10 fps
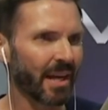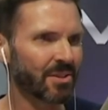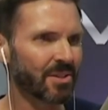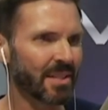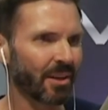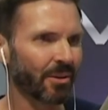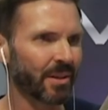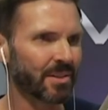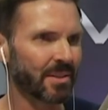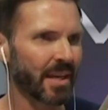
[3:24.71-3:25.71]
I just tell her
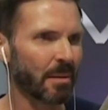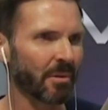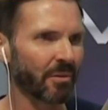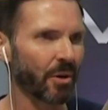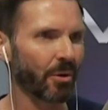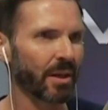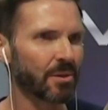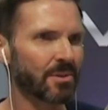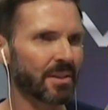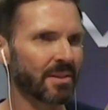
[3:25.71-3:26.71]
it's the name of a girl I
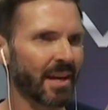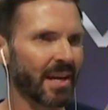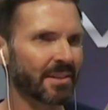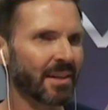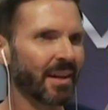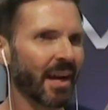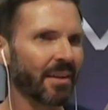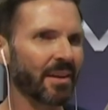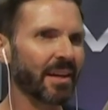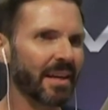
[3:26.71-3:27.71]
used to date,
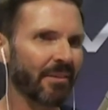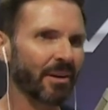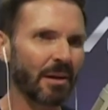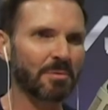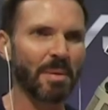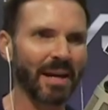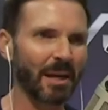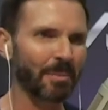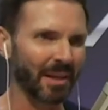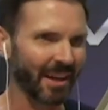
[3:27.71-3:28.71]
and then it never comes back
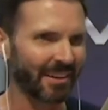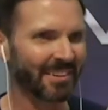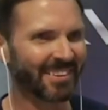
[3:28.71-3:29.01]
up again.